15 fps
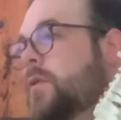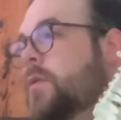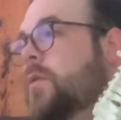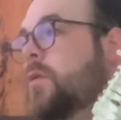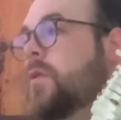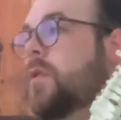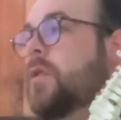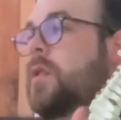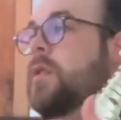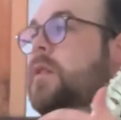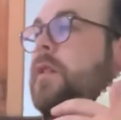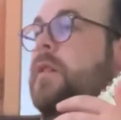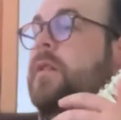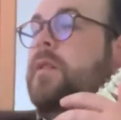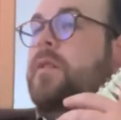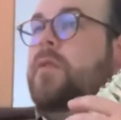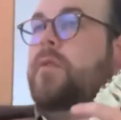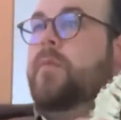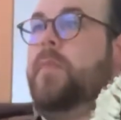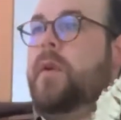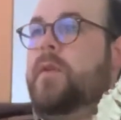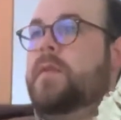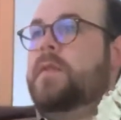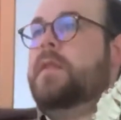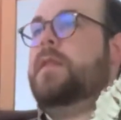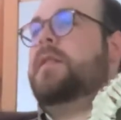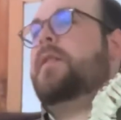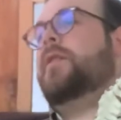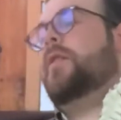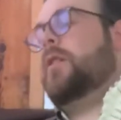or your bones
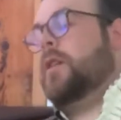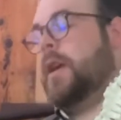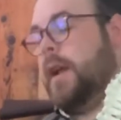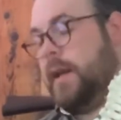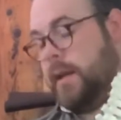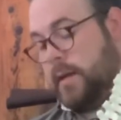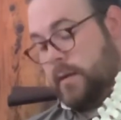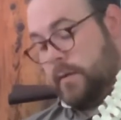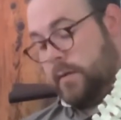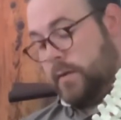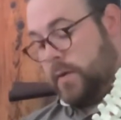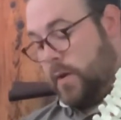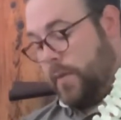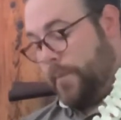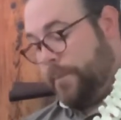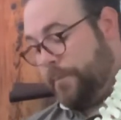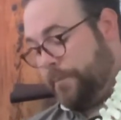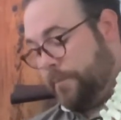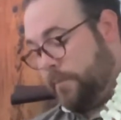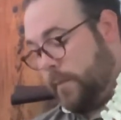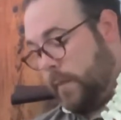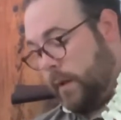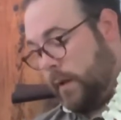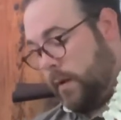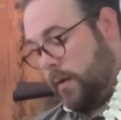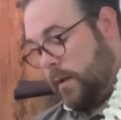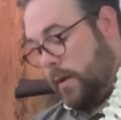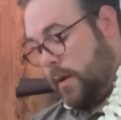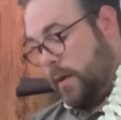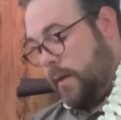deteriorating. So
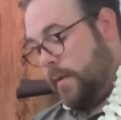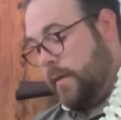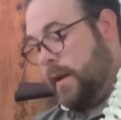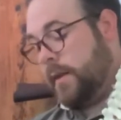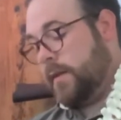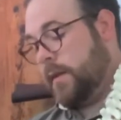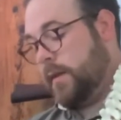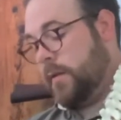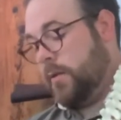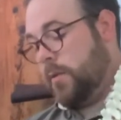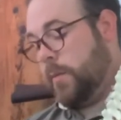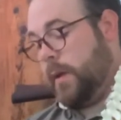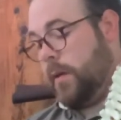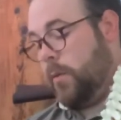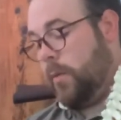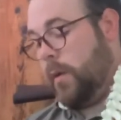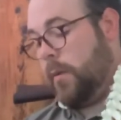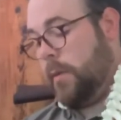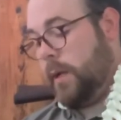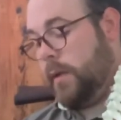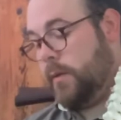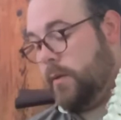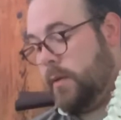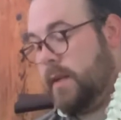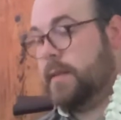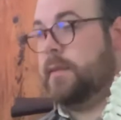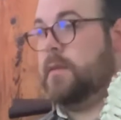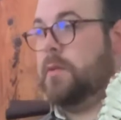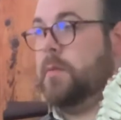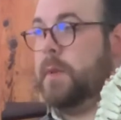that's a little bit what we do. That's
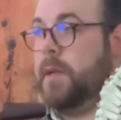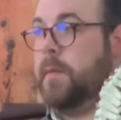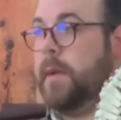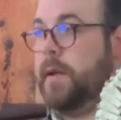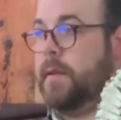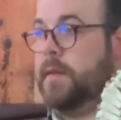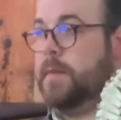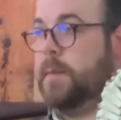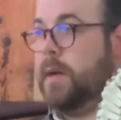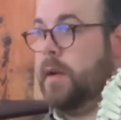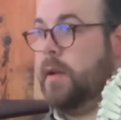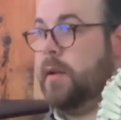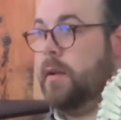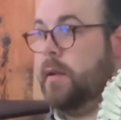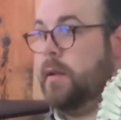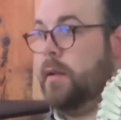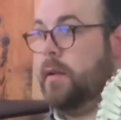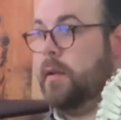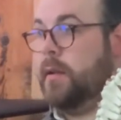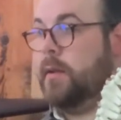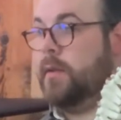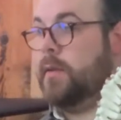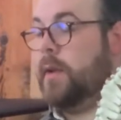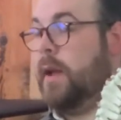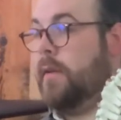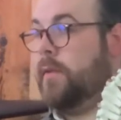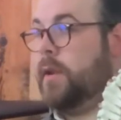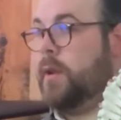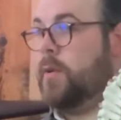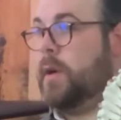a little bit about the spine. Do you have
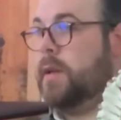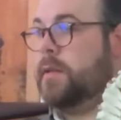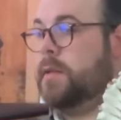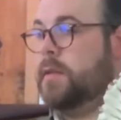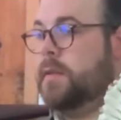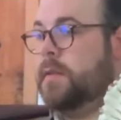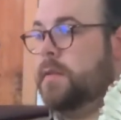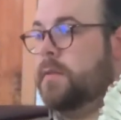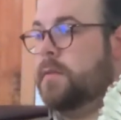any questions?